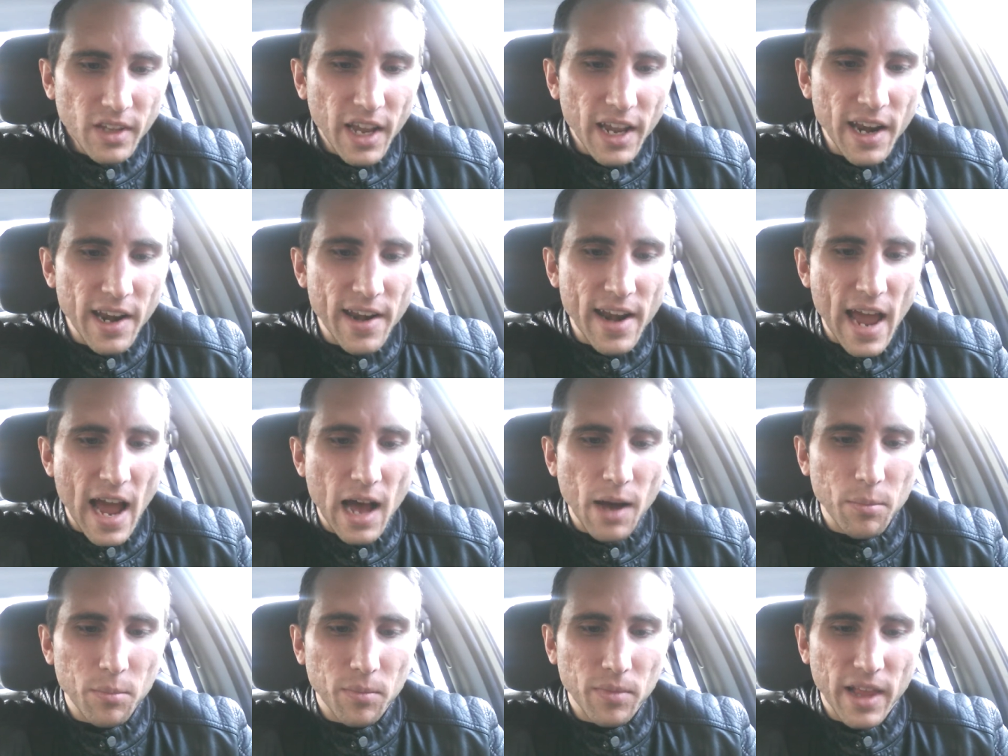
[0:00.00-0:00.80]
at an
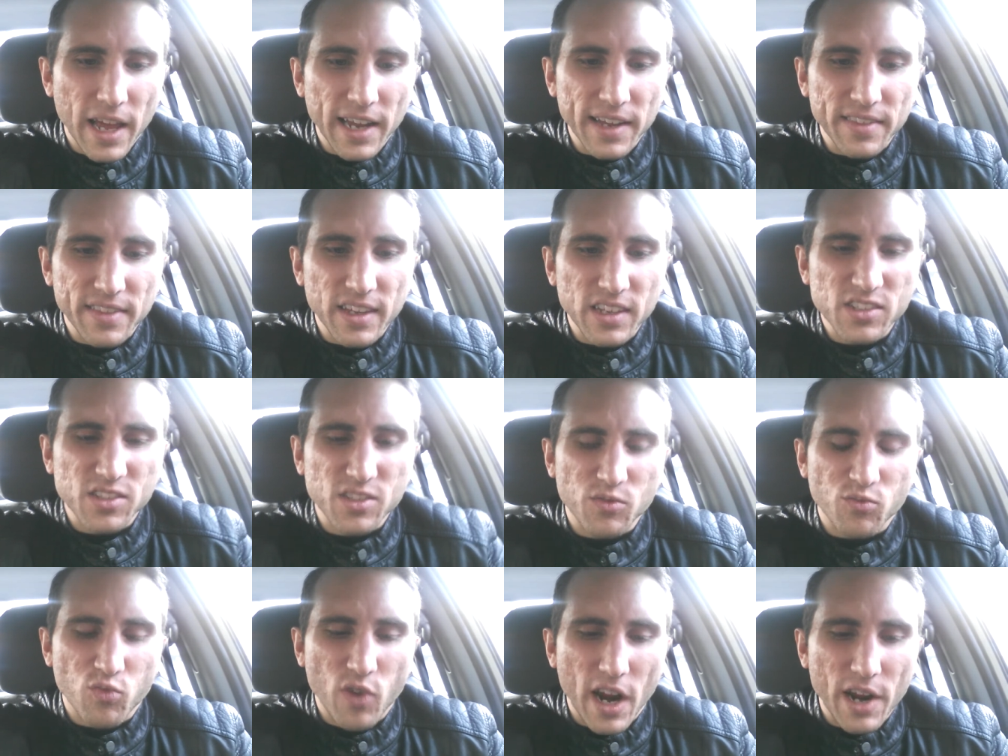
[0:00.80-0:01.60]
album like this,
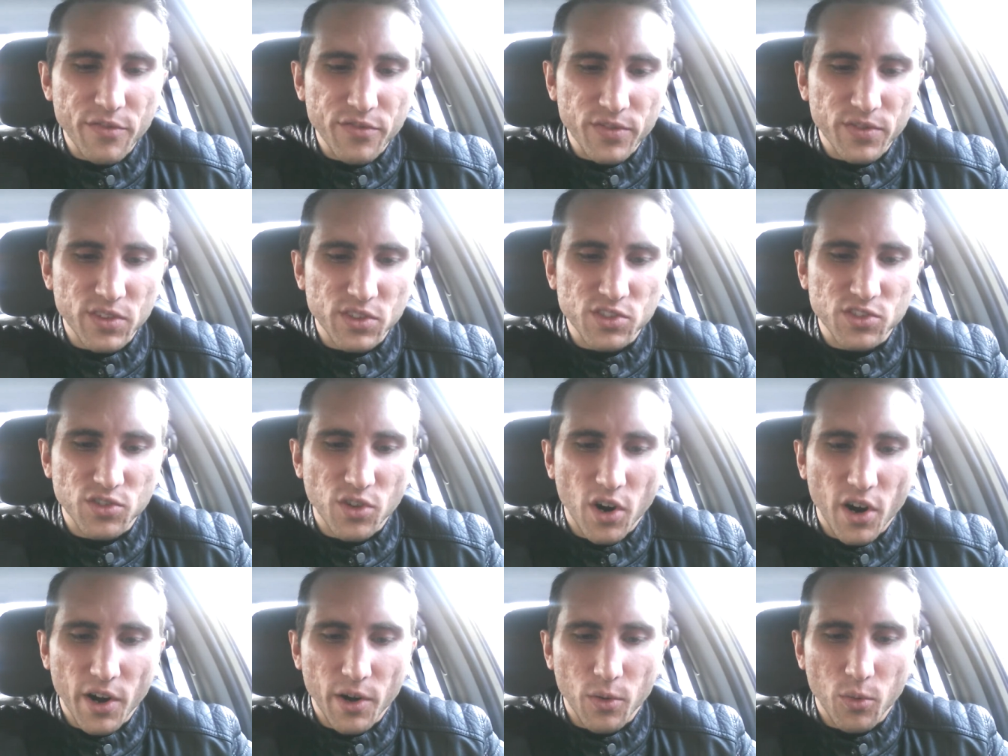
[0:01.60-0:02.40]
and right from the
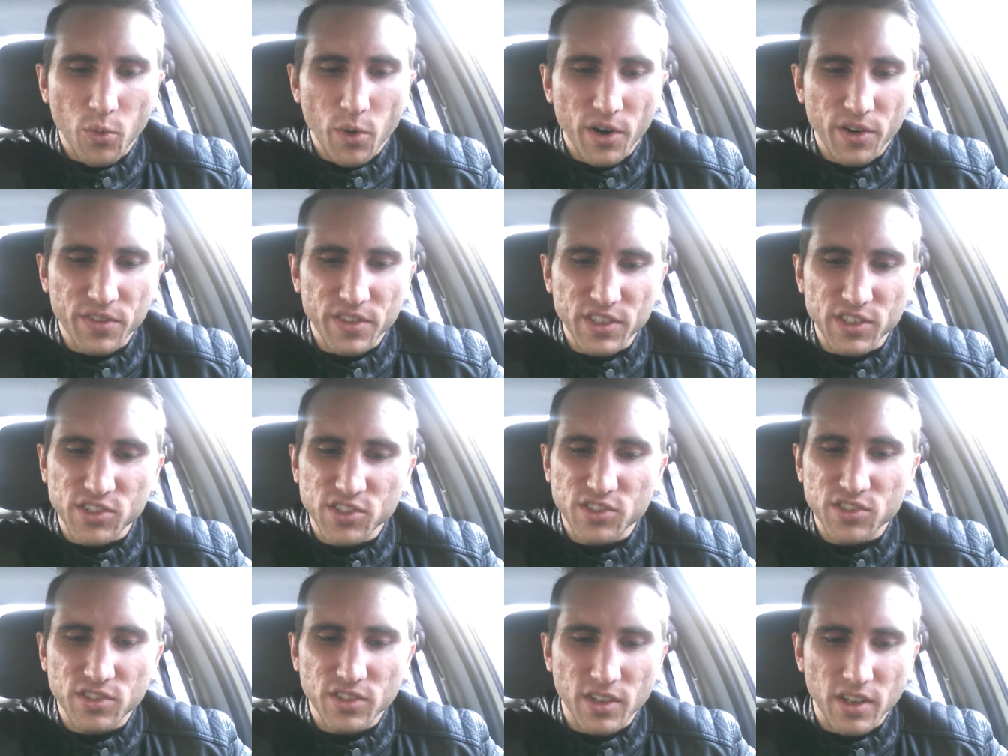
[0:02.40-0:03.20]
start, where these.